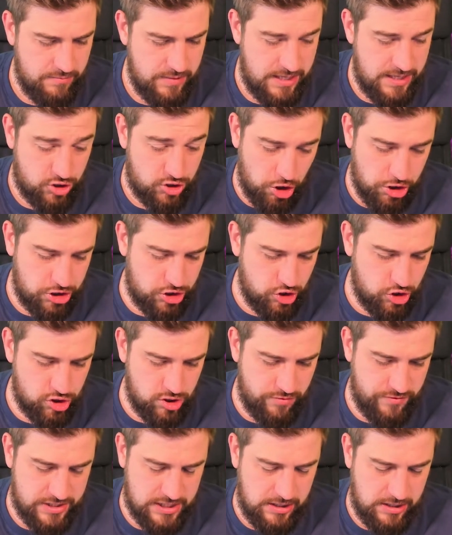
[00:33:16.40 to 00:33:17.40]
It's got
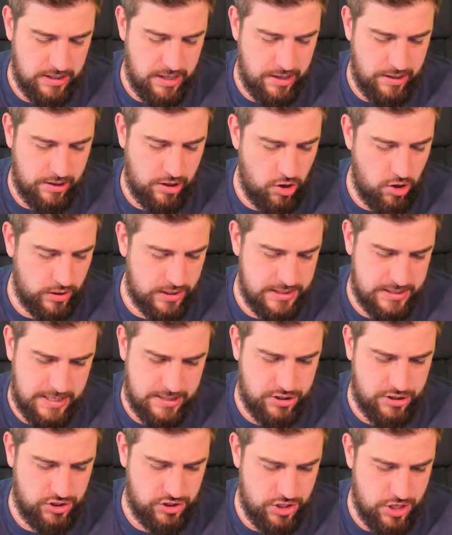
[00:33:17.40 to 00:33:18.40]
Disgustingly Resilient, got
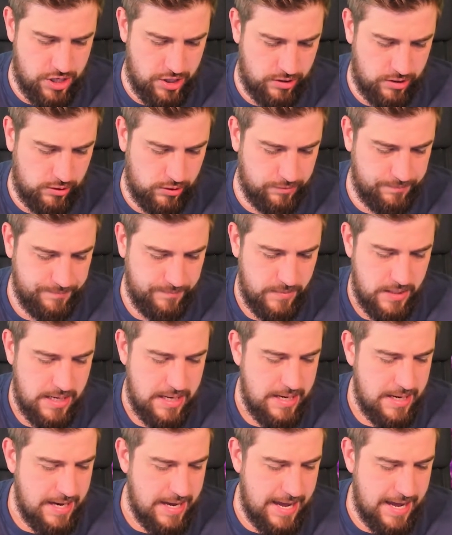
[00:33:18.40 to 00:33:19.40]
Contagion to Nurgle.
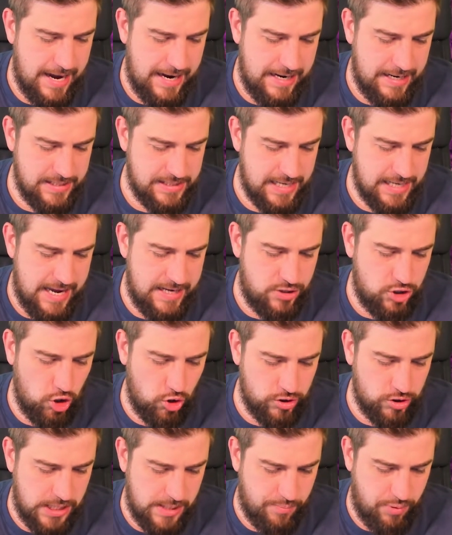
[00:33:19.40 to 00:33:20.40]
It has a
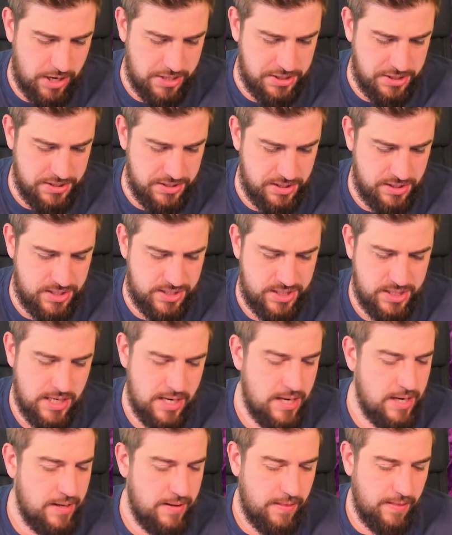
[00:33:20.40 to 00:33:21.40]
Toxic Presence.
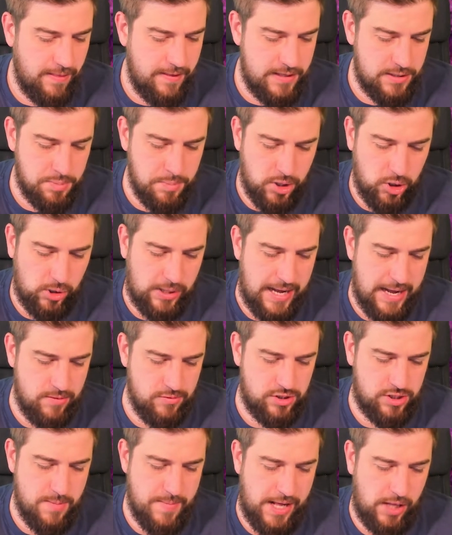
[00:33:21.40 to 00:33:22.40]
This model
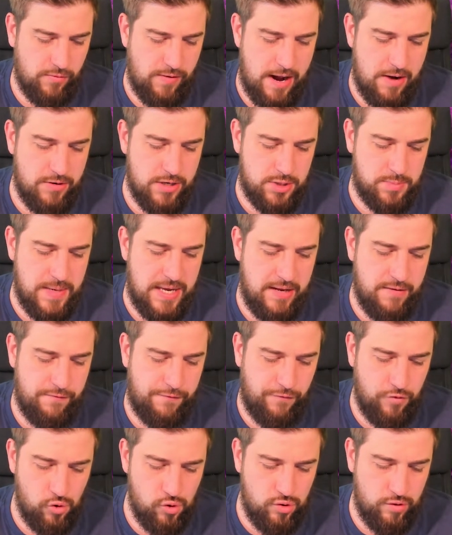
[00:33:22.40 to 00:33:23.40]
counts the battle round as being
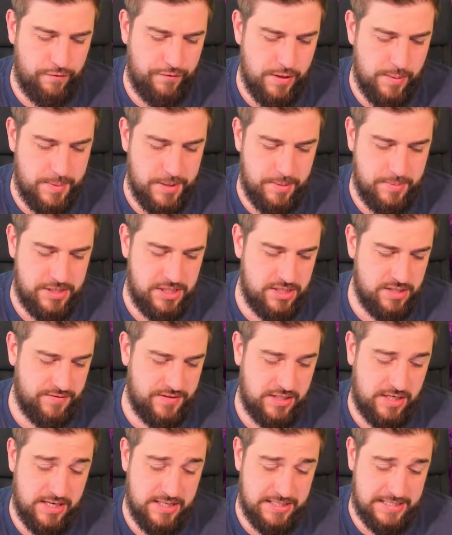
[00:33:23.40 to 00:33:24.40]
4 for the purposes
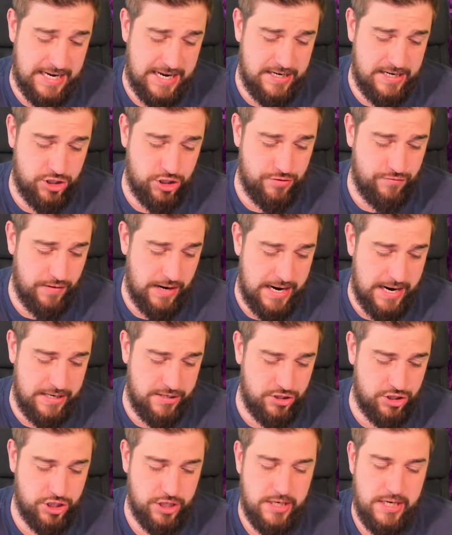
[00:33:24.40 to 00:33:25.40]
of contagion
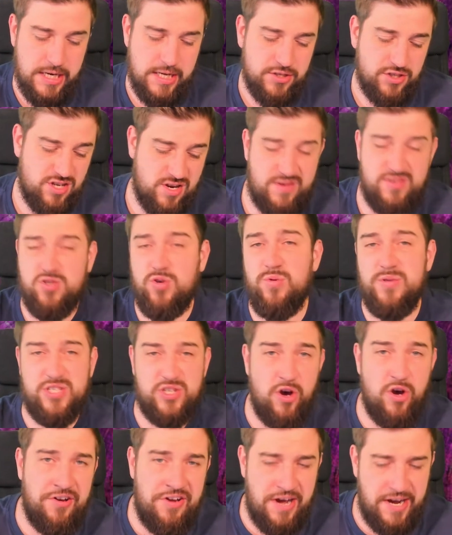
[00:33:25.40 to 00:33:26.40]
range. So it's
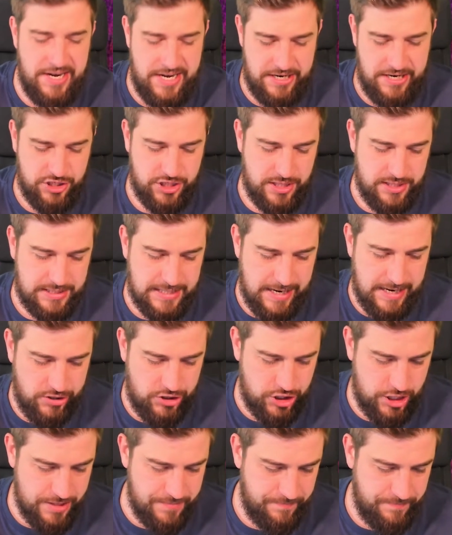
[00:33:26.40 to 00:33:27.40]
always got a 9-inch
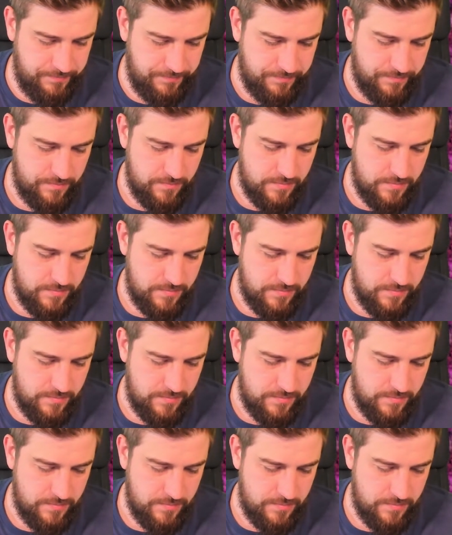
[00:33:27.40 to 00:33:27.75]
contagion.